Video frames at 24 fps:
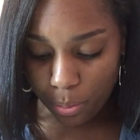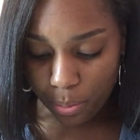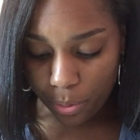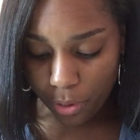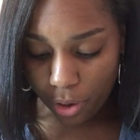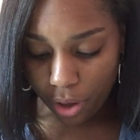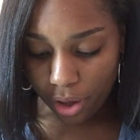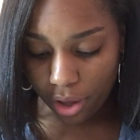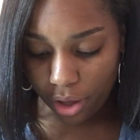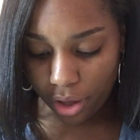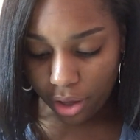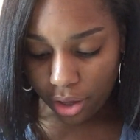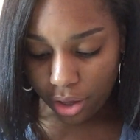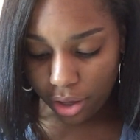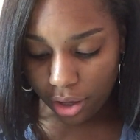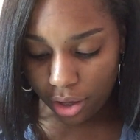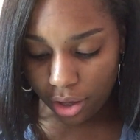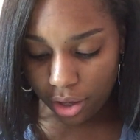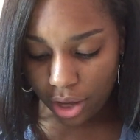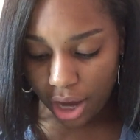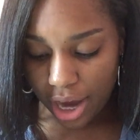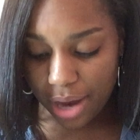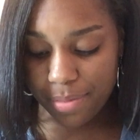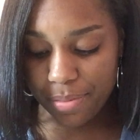But
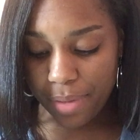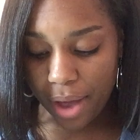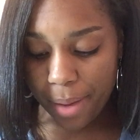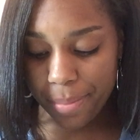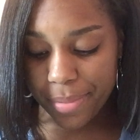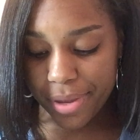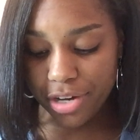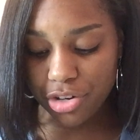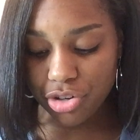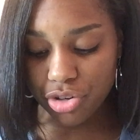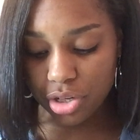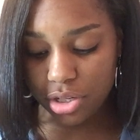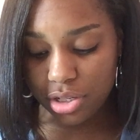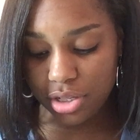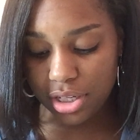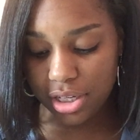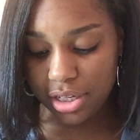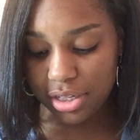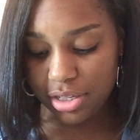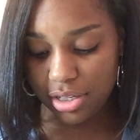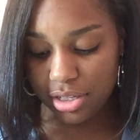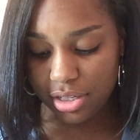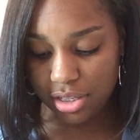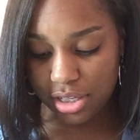I'm
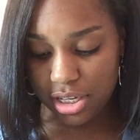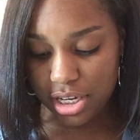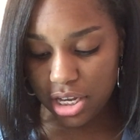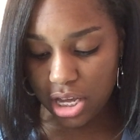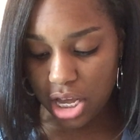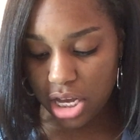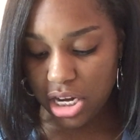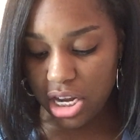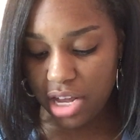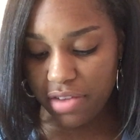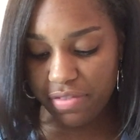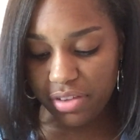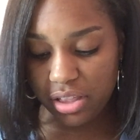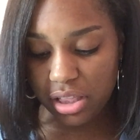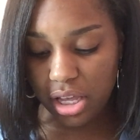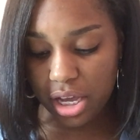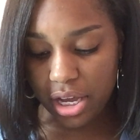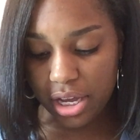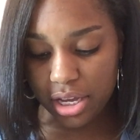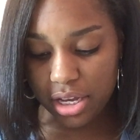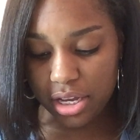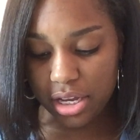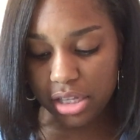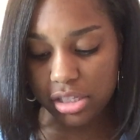interested to see, and even
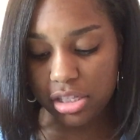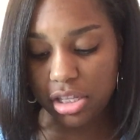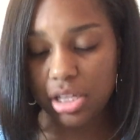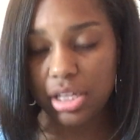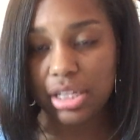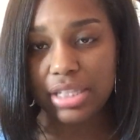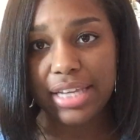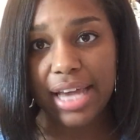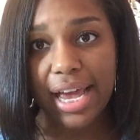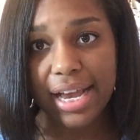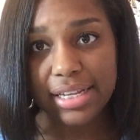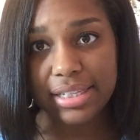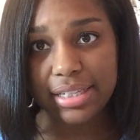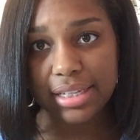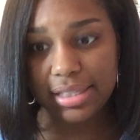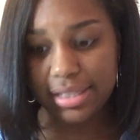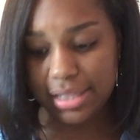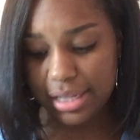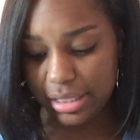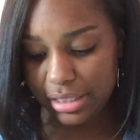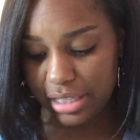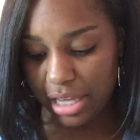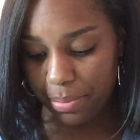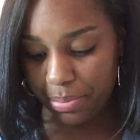like, because in the text
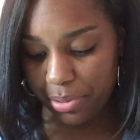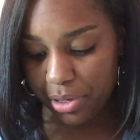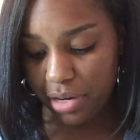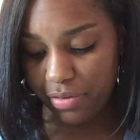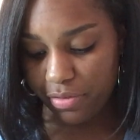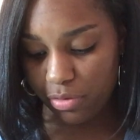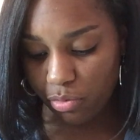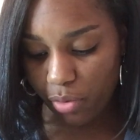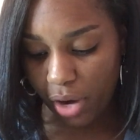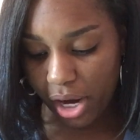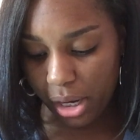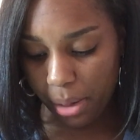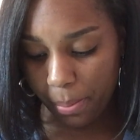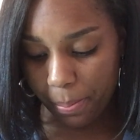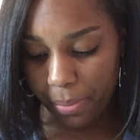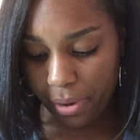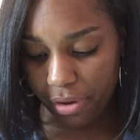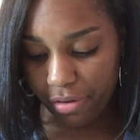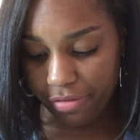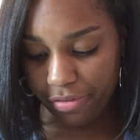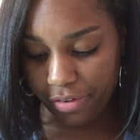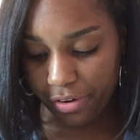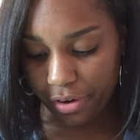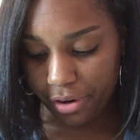it says that, but even right
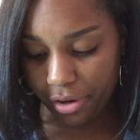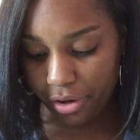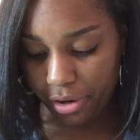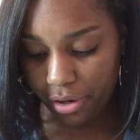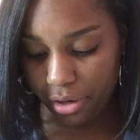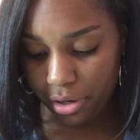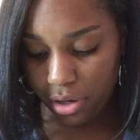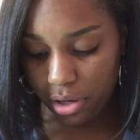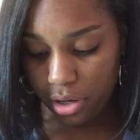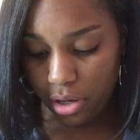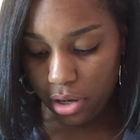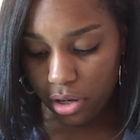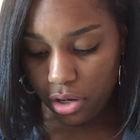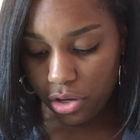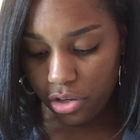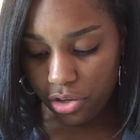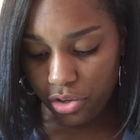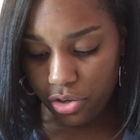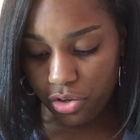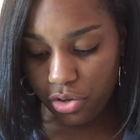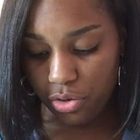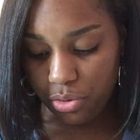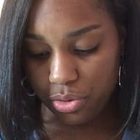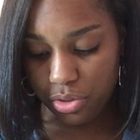above her,
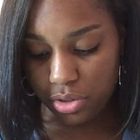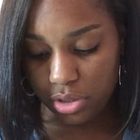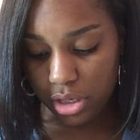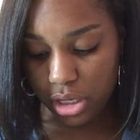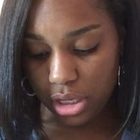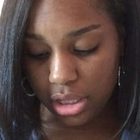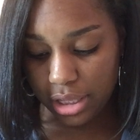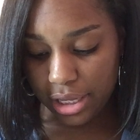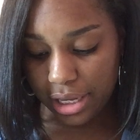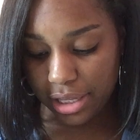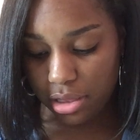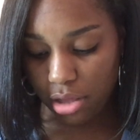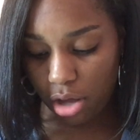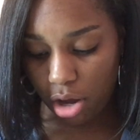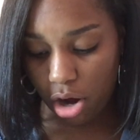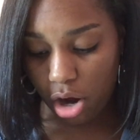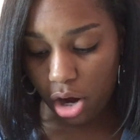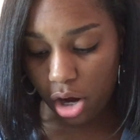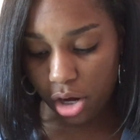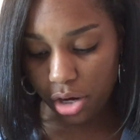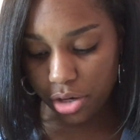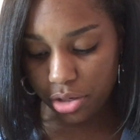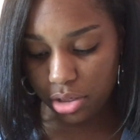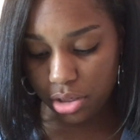you see like the
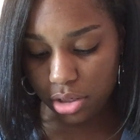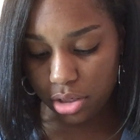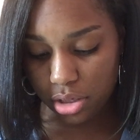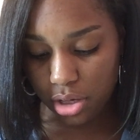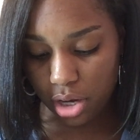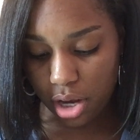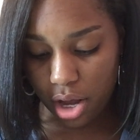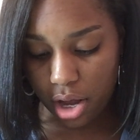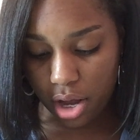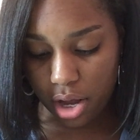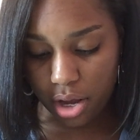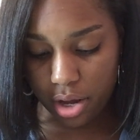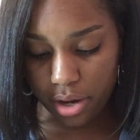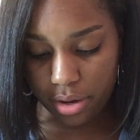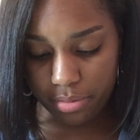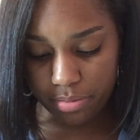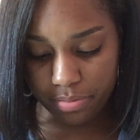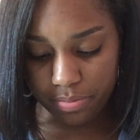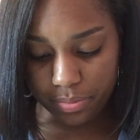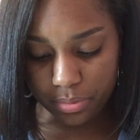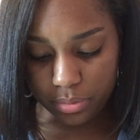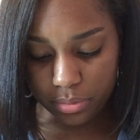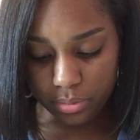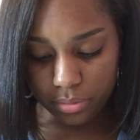hearts.
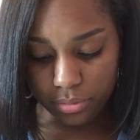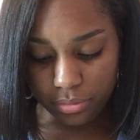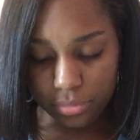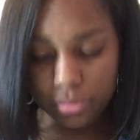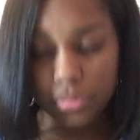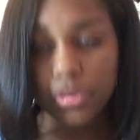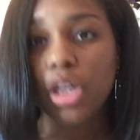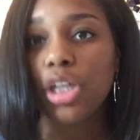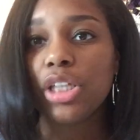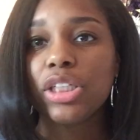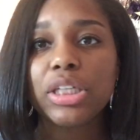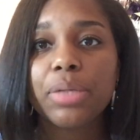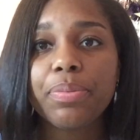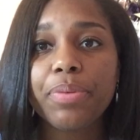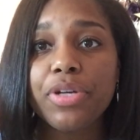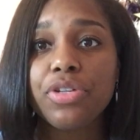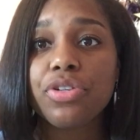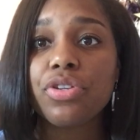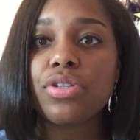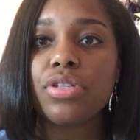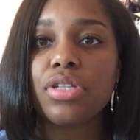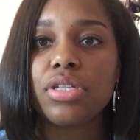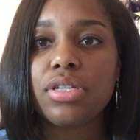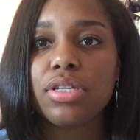So I'm
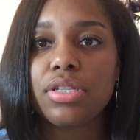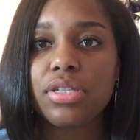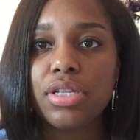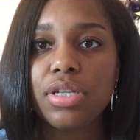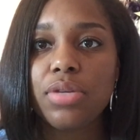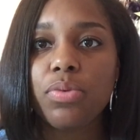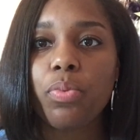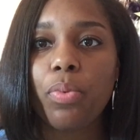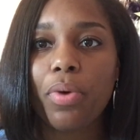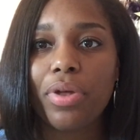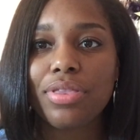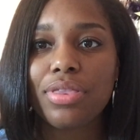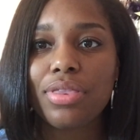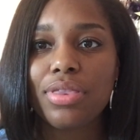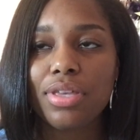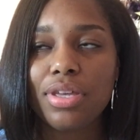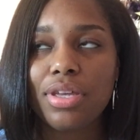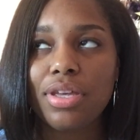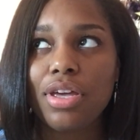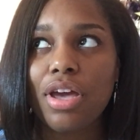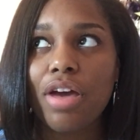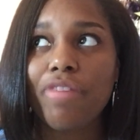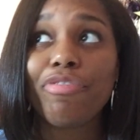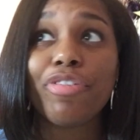interested to see what
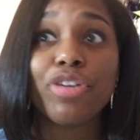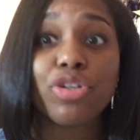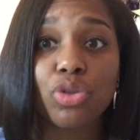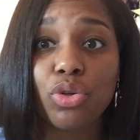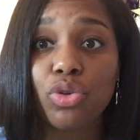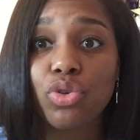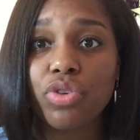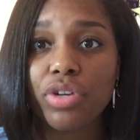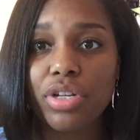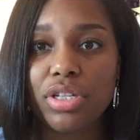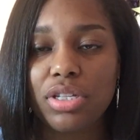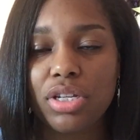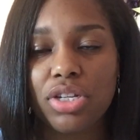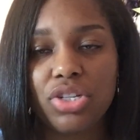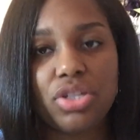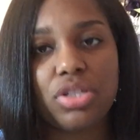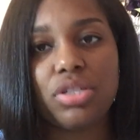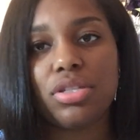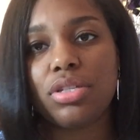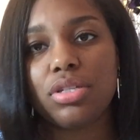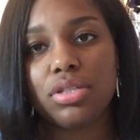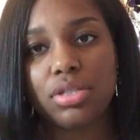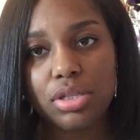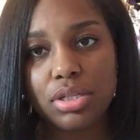the official
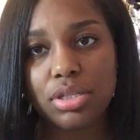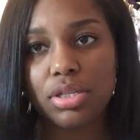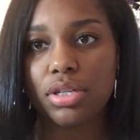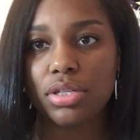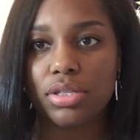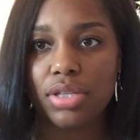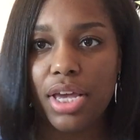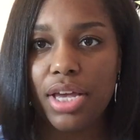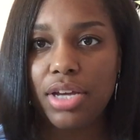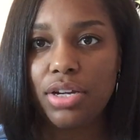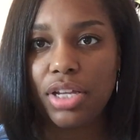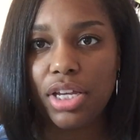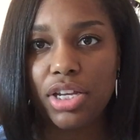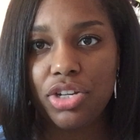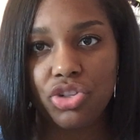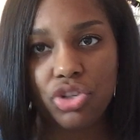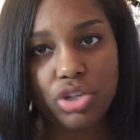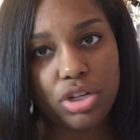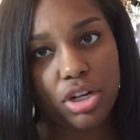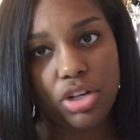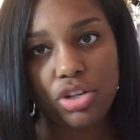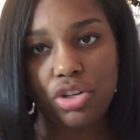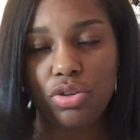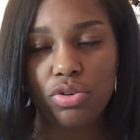translation, since this is a
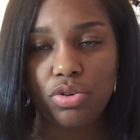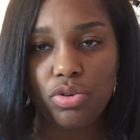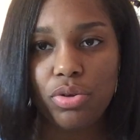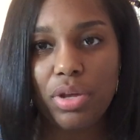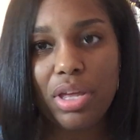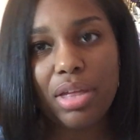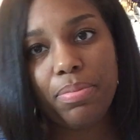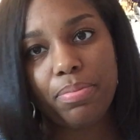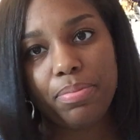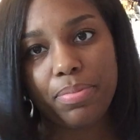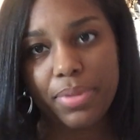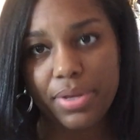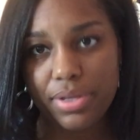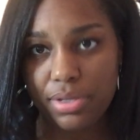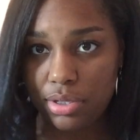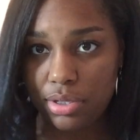scanlation and you do get